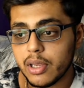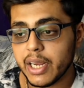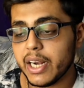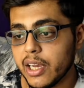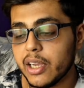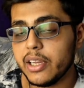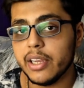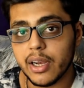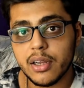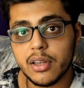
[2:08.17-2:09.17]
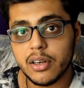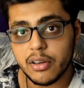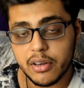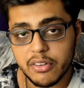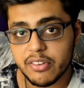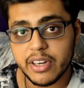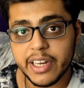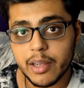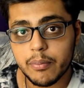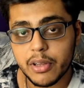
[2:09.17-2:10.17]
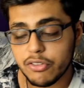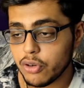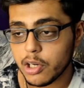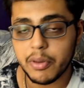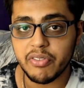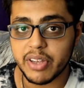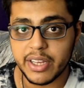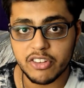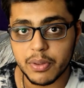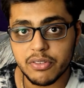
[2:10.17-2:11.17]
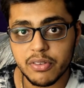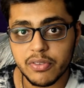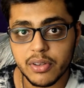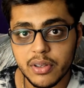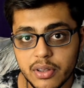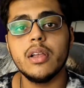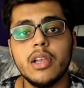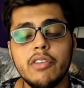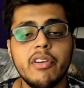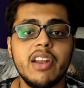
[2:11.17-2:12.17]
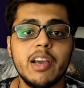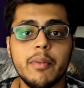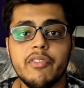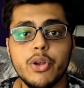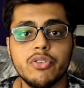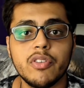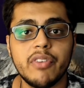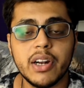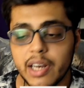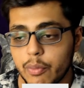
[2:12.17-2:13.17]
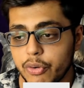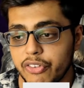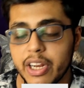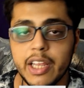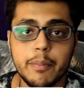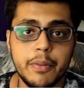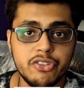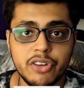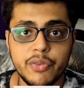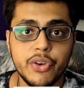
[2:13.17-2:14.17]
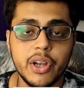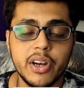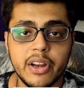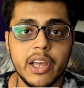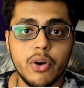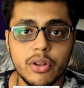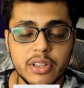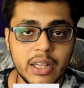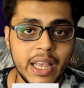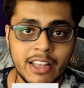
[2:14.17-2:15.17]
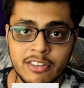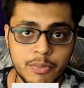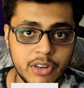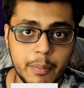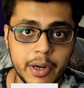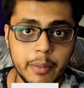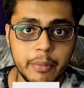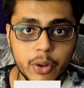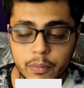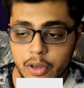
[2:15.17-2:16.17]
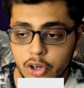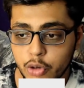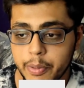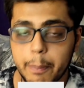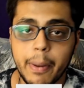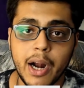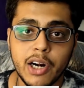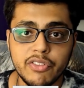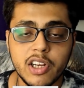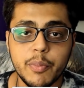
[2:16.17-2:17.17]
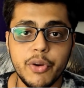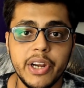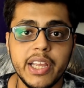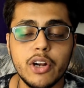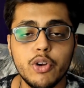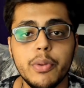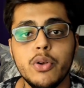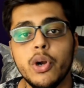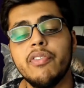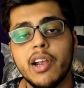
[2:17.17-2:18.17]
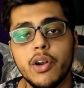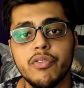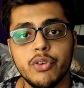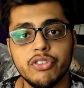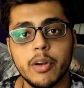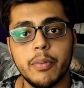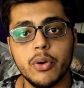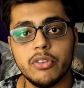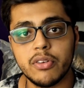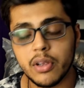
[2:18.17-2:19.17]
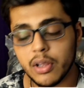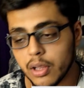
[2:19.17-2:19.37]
getting a young CDM is going to be very expensive. If you have liked my video so far, then I would really appreciate if you can click on the like and subscribe button below to be a part of the community and to be notified of future uploads.